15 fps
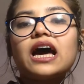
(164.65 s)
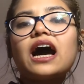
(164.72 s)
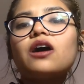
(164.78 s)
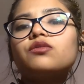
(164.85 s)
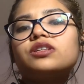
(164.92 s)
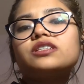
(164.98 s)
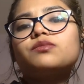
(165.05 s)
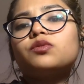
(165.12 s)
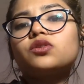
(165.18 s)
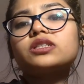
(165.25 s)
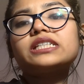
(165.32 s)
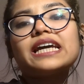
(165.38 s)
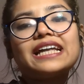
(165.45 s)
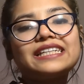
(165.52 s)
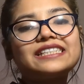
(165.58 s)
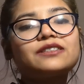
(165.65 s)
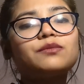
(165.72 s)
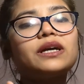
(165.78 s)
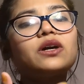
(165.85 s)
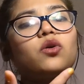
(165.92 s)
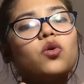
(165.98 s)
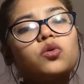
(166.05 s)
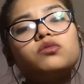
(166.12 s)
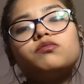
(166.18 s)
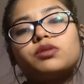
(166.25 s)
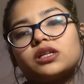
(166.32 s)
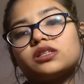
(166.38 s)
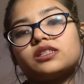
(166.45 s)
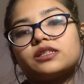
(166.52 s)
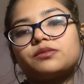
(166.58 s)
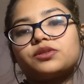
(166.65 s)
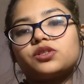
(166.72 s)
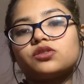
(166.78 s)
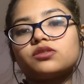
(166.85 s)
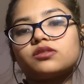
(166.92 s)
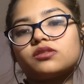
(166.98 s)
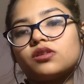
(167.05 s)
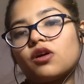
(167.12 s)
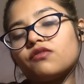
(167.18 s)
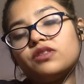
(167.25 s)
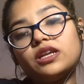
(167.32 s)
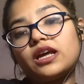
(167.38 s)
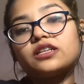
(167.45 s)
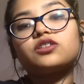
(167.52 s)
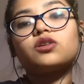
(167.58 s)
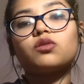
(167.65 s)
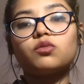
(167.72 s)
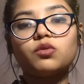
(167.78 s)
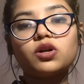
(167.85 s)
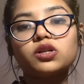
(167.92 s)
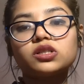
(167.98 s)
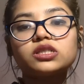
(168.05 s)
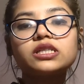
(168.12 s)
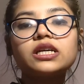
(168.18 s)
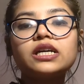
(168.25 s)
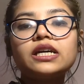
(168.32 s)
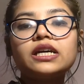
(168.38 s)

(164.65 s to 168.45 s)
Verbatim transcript: how this book challenged my own perceptions of the natural world.